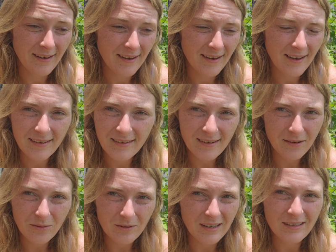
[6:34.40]
and they
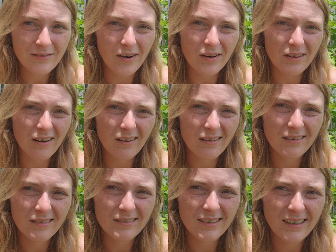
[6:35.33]
don't last very long.
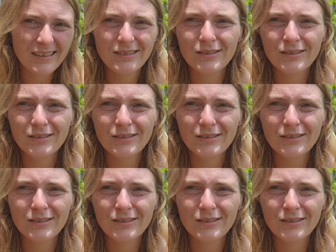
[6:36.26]
It's like